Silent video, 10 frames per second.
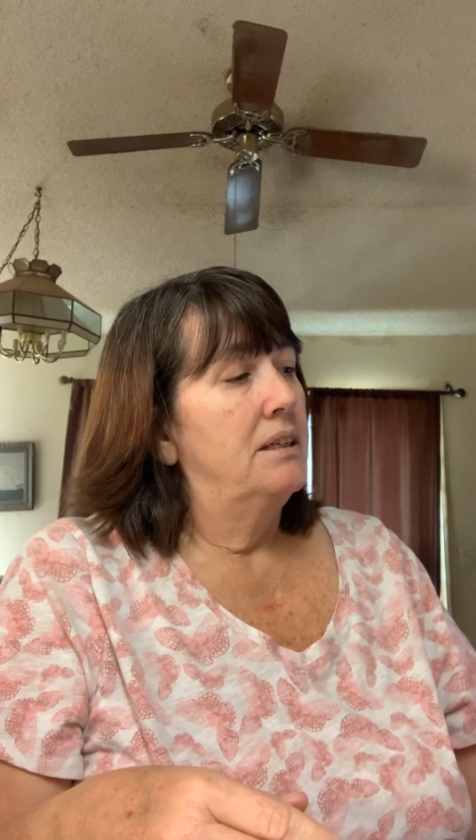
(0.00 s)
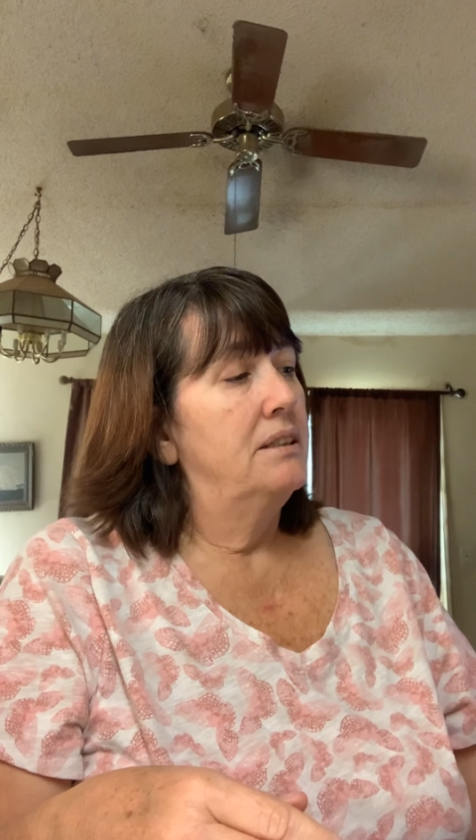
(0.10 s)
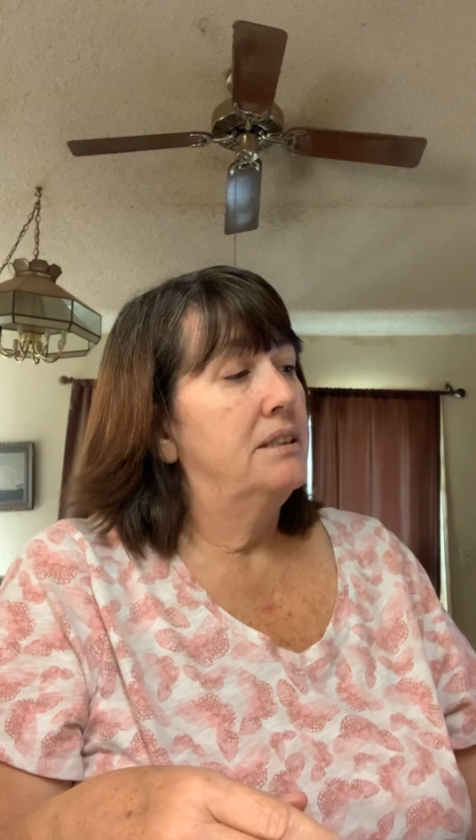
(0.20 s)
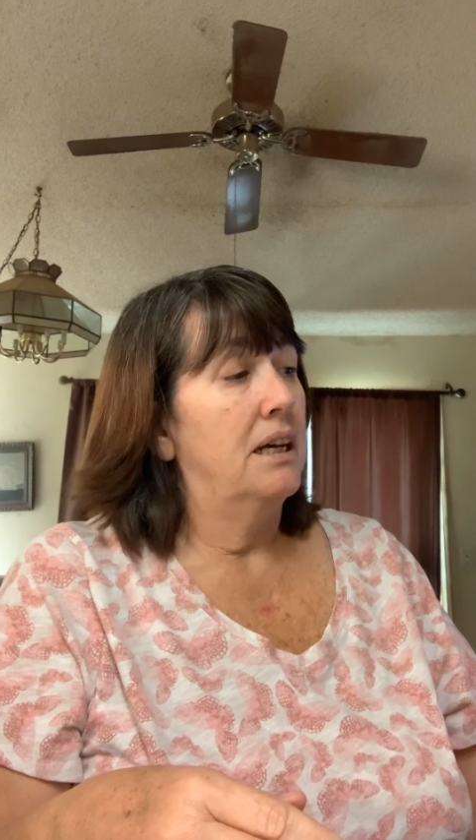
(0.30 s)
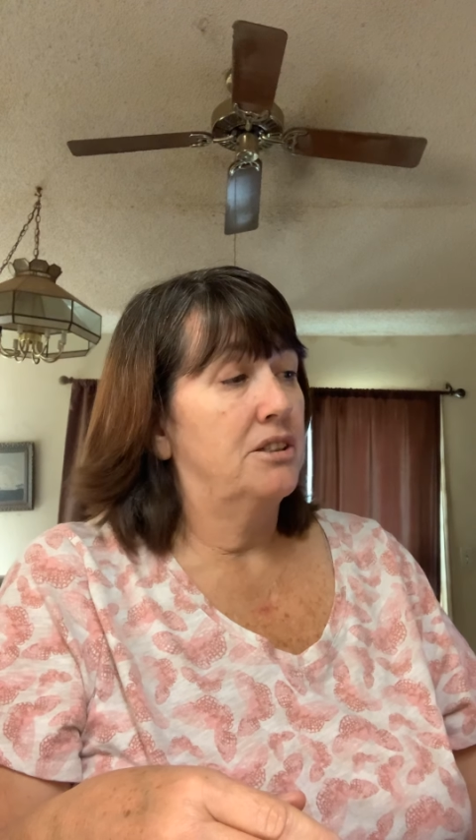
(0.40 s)

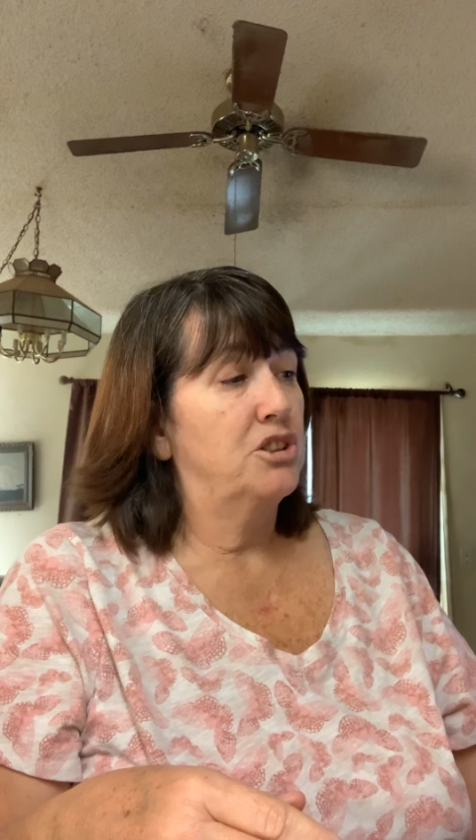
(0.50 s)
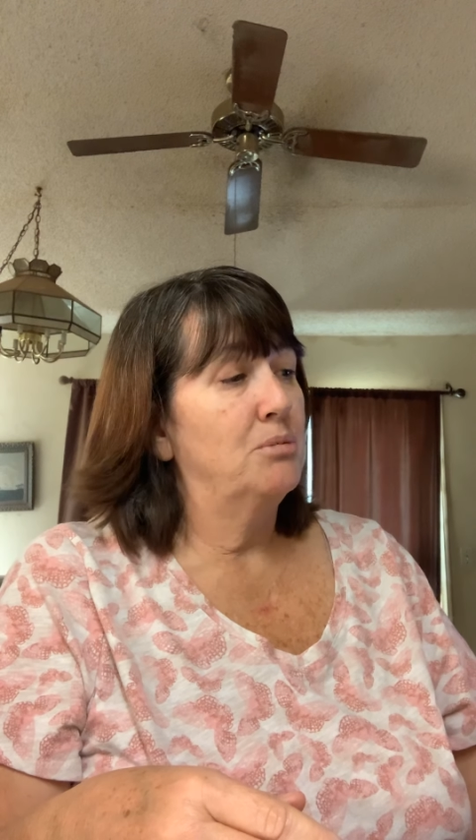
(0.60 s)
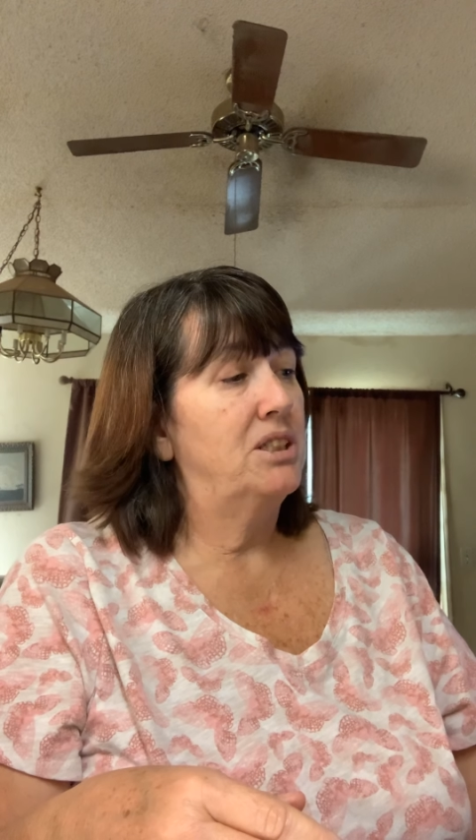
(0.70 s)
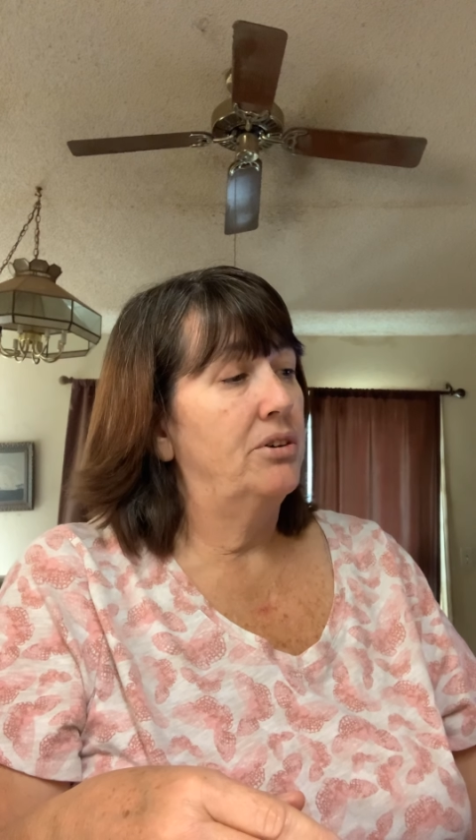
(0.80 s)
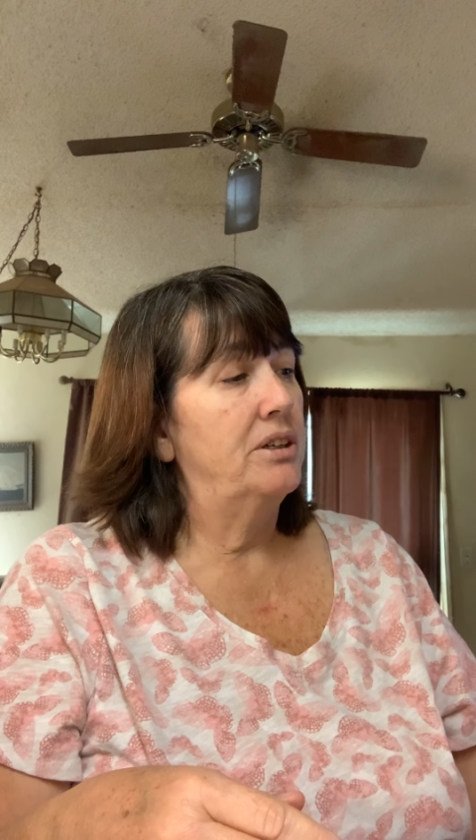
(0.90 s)
test your
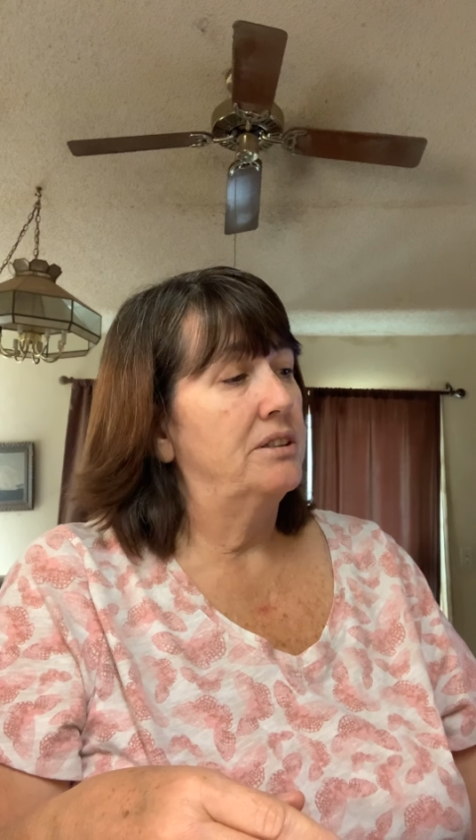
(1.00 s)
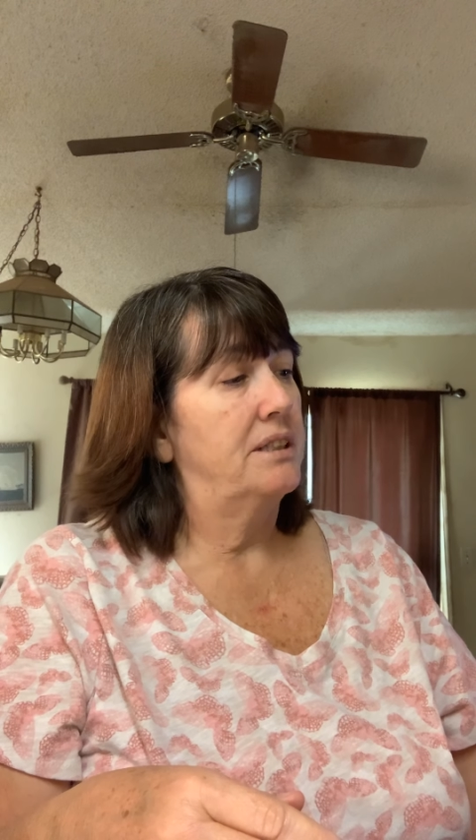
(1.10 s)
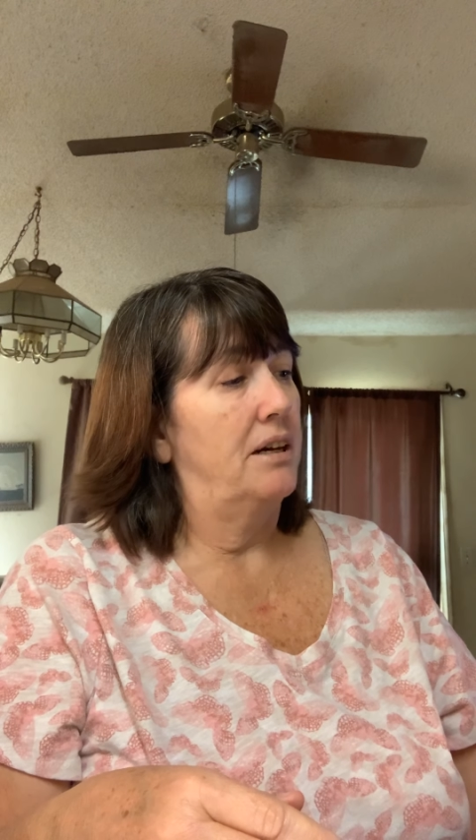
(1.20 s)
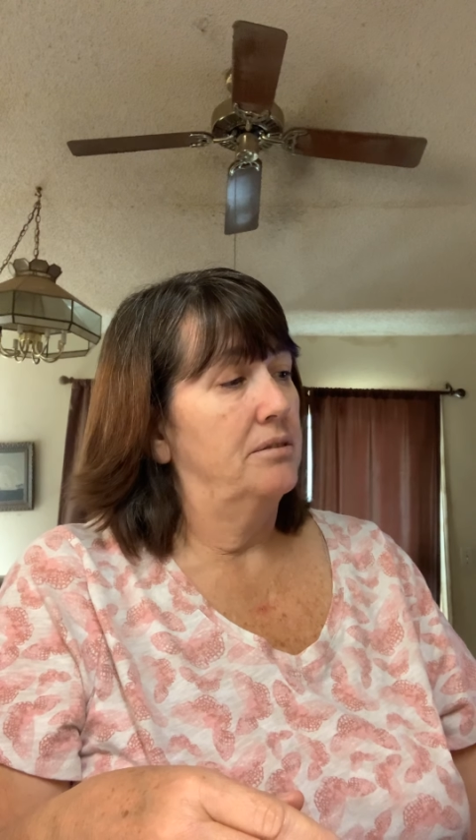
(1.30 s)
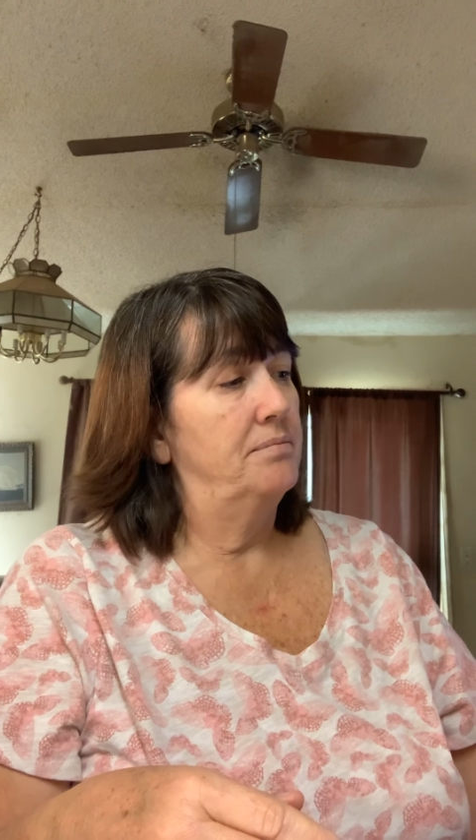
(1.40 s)
materials
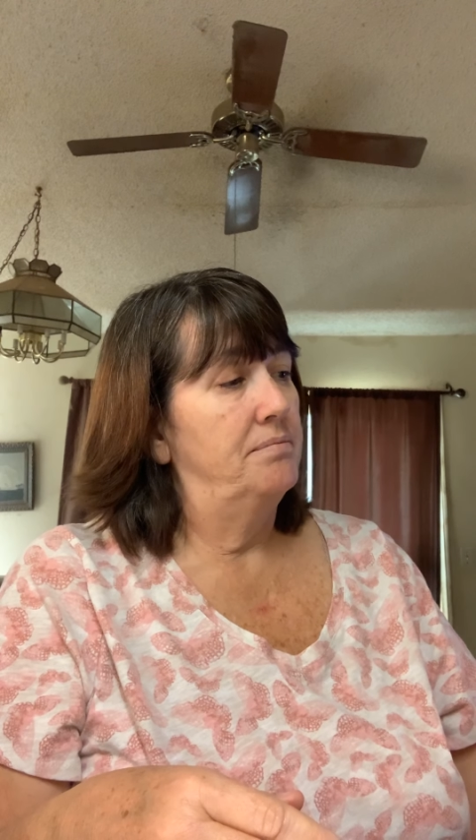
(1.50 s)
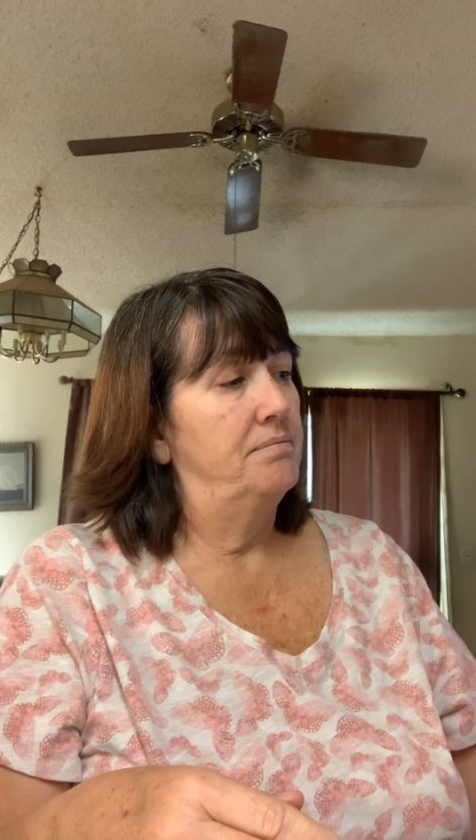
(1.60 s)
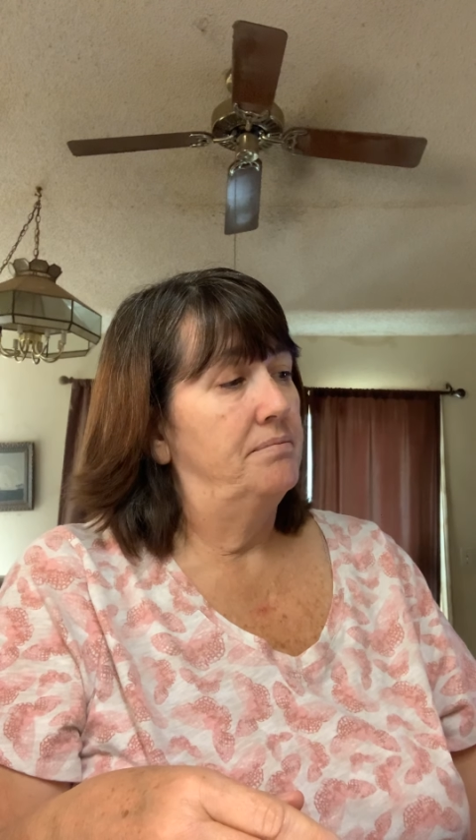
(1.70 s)
out